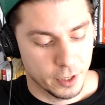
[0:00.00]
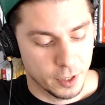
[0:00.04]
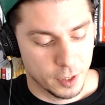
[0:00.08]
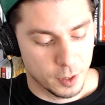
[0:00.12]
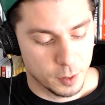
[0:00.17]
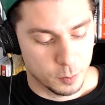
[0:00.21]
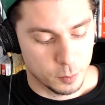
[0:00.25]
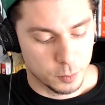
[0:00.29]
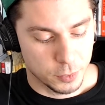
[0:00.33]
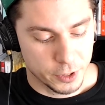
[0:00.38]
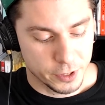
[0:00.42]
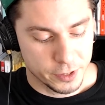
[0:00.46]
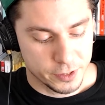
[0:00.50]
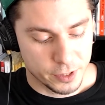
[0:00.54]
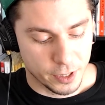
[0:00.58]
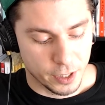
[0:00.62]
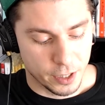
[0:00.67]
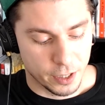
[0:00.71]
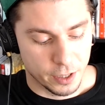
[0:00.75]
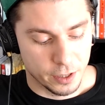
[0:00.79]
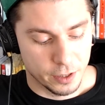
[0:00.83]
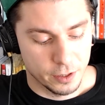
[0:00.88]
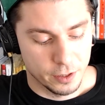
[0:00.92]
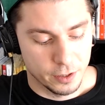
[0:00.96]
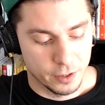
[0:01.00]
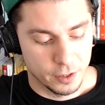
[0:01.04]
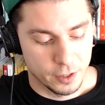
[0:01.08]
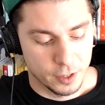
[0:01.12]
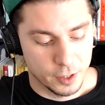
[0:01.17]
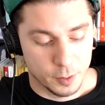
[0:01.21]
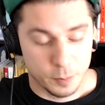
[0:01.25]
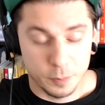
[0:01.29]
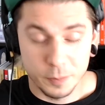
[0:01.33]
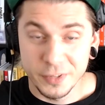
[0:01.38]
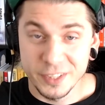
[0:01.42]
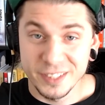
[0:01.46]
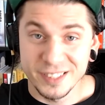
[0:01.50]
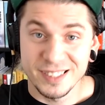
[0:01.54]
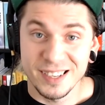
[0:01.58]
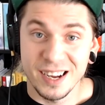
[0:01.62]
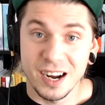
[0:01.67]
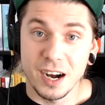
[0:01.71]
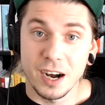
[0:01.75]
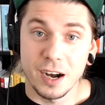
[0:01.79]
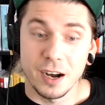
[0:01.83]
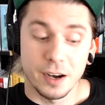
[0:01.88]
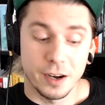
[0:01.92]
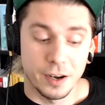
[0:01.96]
Bizarre
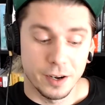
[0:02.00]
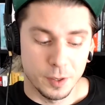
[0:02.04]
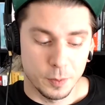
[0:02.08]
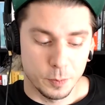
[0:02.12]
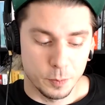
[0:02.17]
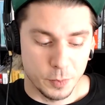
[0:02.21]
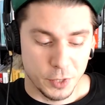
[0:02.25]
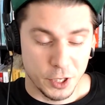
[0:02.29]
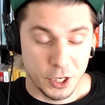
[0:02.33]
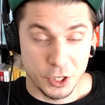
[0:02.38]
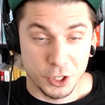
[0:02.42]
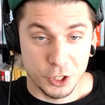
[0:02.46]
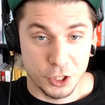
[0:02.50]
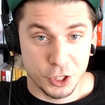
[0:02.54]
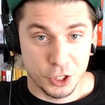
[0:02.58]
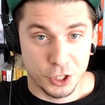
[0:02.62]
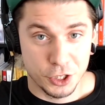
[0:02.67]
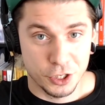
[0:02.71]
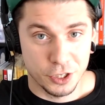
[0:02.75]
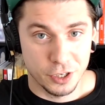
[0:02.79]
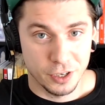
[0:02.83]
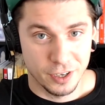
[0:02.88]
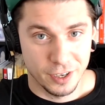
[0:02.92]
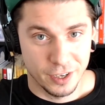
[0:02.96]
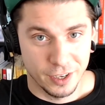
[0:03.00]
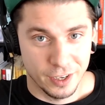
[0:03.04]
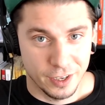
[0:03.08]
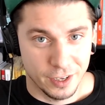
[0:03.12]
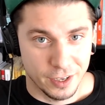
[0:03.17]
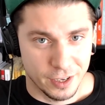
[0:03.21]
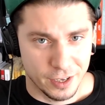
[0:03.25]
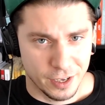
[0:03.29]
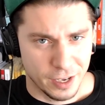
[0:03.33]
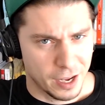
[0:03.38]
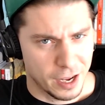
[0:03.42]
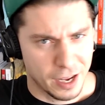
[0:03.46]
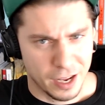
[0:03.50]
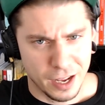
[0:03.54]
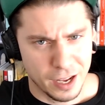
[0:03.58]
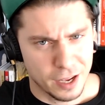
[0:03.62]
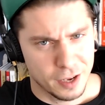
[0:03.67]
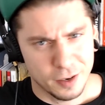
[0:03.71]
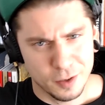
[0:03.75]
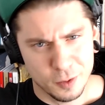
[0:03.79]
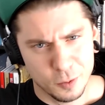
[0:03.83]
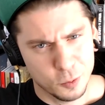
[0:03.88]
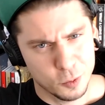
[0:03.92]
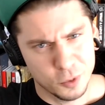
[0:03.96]
Beach. I
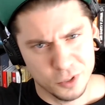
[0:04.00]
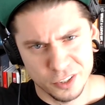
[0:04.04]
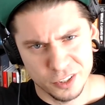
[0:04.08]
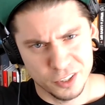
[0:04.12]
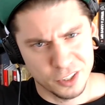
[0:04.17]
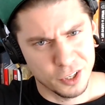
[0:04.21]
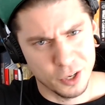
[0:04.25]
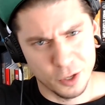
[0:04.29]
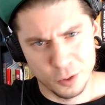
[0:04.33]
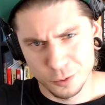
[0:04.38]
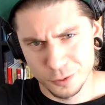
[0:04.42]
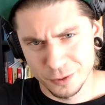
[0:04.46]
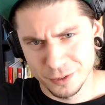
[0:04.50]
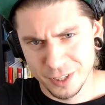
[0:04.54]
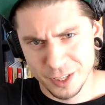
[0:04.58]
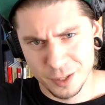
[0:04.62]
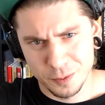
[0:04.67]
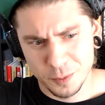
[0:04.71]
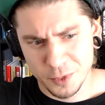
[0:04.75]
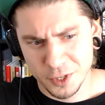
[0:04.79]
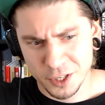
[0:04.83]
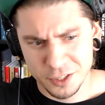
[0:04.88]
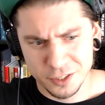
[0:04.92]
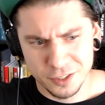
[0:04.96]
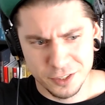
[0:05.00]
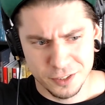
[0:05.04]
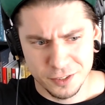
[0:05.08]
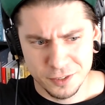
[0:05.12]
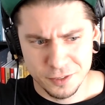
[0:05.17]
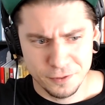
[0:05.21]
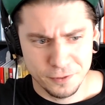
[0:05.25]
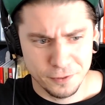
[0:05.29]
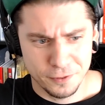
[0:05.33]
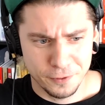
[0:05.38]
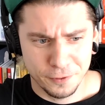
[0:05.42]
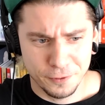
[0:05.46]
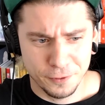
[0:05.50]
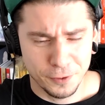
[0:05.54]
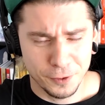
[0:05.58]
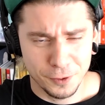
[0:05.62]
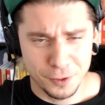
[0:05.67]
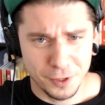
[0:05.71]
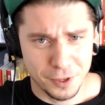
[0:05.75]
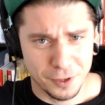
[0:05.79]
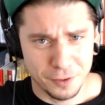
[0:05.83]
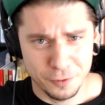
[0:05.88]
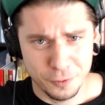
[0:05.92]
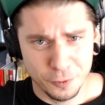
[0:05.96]
wouldn't go to the beach. It's
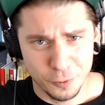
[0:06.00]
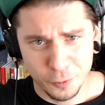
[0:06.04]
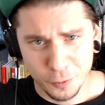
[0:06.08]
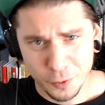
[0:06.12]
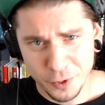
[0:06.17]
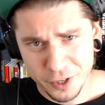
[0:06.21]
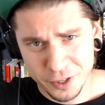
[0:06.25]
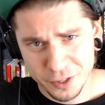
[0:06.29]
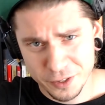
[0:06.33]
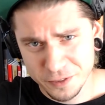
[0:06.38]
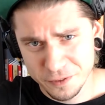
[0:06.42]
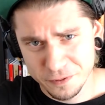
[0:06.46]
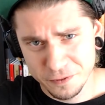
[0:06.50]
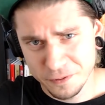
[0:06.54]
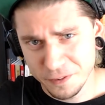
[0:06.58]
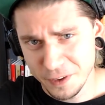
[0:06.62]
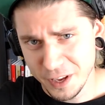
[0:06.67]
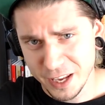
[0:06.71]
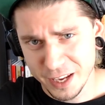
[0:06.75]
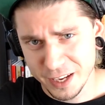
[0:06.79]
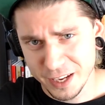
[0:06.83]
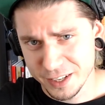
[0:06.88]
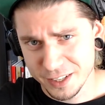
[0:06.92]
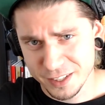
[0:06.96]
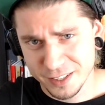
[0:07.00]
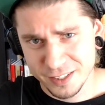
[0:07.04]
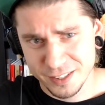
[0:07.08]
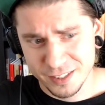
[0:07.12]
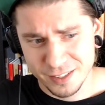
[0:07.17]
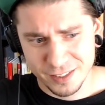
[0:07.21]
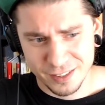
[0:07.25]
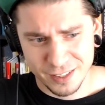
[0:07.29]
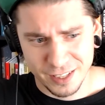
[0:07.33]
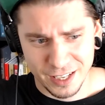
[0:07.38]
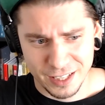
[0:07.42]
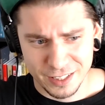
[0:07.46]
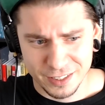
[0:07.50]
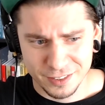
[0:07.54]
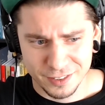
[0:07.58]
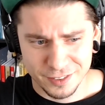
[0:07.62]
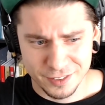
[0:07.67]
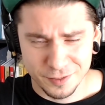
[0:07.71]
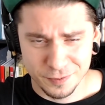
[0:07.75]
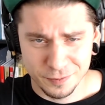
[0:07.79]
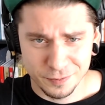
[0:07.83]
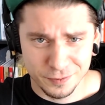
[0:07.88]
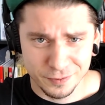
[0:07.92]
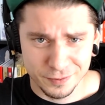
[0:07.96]
full of weird things, and
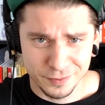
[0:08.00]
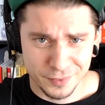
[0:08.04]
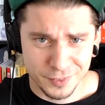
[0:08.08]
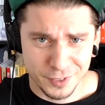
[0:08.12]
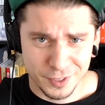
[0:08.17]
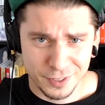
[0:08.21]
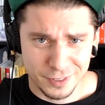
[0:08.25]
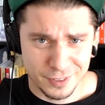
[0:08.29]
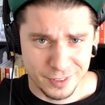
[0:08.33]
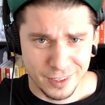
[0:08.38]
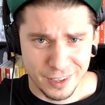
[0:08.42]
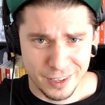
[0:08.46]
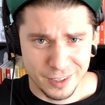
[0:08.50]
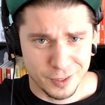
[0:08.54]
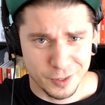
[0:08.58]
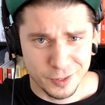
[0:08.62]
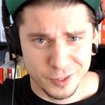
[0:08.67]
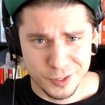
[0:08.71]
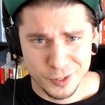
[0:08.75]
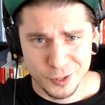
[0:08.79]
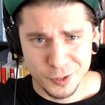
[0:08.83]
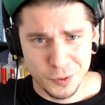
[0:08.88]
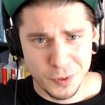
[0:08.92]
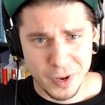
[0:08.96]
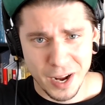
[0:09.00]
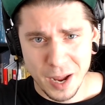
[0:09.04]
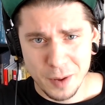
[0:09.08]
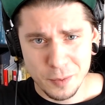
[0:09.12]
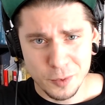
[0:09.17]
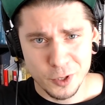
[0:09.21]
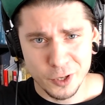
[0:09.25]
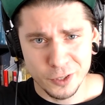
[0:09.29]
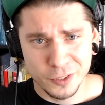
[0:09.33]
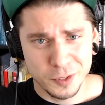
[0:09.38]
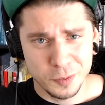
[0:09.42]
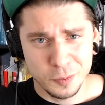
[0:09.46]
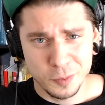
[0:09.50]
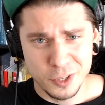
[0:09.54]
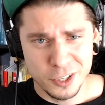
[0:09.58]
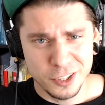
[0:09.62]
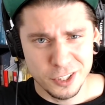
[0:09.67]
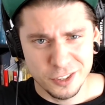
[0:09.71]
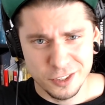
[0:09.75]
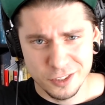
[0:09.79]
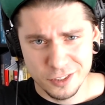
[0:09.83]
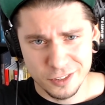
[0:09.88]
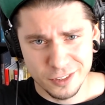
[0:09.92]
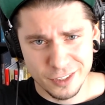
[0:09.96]
tsunami on the
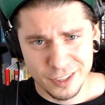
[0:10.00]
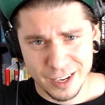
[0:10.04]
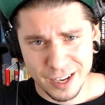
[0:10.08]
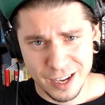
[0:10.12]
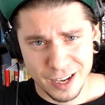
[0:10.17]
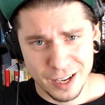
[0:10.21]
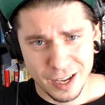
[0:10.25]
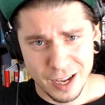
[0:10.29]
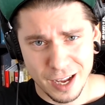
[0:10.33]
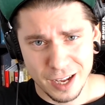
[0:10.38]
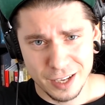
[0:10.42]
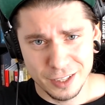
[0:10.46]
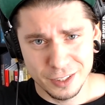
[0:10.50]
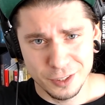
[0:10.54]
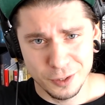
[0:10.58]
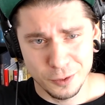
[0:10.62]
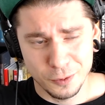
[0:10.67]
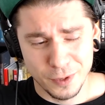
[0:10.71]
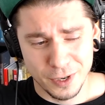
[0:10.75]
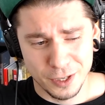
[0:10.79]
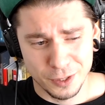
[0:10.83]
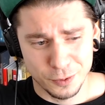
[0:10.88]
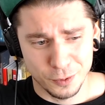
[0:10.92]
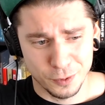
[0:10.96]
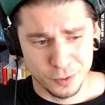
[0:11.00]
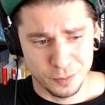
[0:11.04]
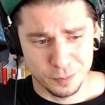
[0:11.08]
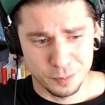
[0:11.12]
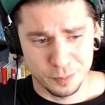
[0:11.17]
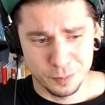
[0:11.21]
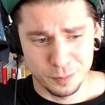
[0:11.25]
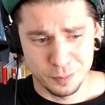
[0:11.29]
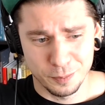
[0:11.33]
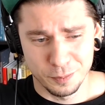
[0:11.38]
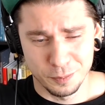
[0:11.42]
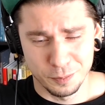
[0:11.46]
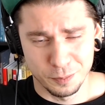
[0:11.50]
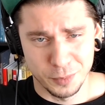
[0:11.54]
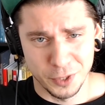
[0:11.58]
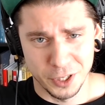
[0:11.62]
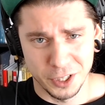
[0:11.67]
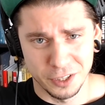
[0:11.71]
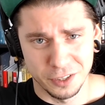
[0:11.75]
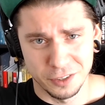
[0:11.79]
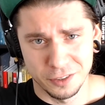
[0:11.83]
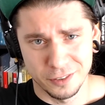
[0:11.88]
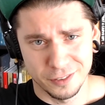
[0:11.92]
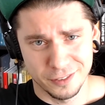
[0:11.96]
beach. I don't want to
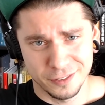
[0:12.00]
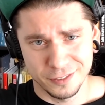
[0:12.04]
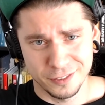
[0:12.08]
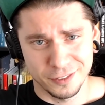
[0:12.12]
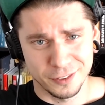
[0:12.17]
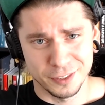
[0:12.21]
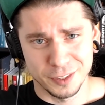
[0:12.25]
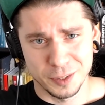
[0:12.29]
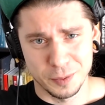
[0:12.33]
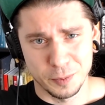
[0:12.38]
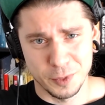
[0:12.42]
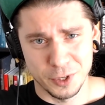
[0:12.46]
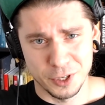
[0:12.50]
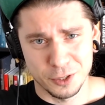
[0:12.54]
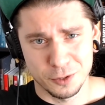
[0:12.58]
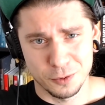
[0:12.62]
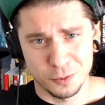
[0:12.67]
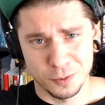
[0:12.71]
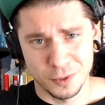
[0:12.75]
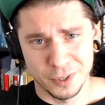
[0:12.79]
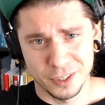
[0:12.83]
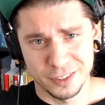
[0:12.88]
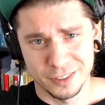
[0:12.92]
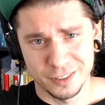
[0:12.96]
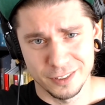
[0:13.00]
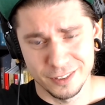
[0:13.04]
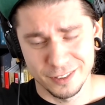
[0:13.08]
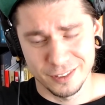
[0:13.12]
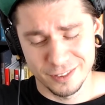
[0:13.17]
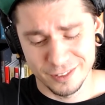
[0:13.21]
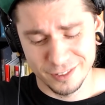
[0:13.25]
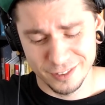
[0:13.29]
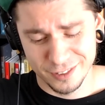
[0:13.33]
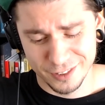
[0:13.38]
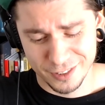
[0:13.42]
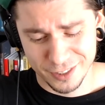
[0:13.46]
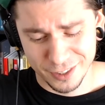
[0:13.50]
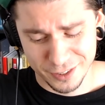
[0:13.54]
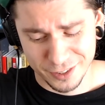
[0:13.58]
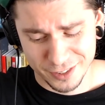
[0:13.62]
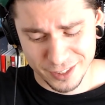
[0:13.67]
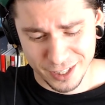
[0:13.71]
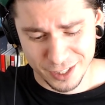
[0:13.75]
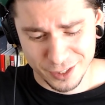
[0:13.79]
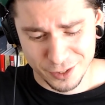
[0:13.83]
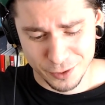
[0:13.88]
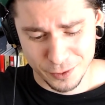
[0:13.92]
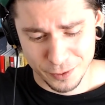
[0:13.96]
be on the beach when there is
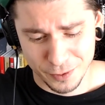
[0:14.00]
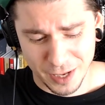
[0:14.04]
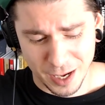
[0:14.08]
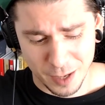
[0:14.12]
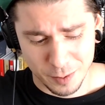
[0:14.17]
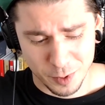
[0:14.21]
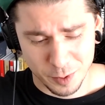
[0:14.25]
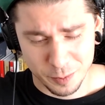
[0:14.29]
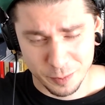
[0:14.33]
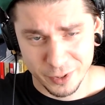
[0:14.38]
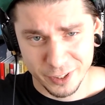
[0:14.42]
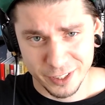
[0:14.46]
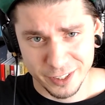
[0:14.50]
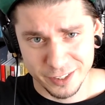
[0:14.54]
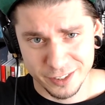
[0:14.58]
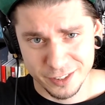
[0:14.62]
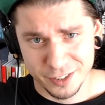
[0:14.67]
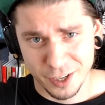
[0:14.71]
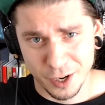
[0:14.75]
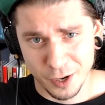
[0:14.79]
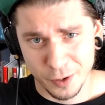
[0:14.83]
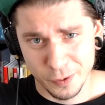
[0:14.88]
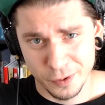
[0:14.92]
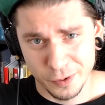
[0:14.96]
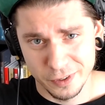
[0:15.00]
a tsunami. Please, no.